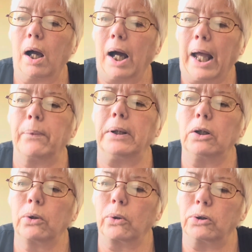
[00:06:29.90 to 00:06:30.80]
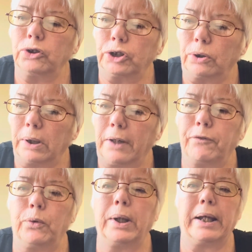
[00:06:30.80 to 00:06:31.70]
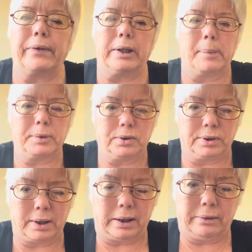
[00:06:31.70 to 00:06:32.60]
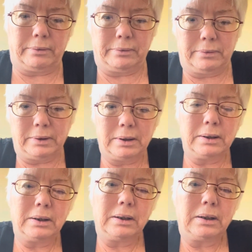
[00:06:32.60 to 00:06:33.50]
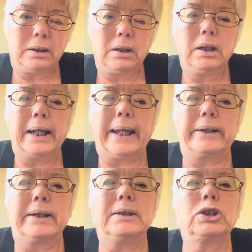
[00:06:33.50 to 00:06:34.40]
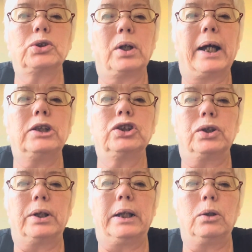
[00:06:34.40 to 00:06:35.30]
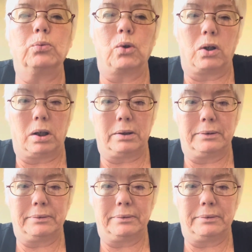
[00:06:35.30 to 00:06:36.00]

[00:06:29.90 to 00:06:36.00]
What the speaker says: I would encourage you, if you have the opportunity, at least try shooting RAW.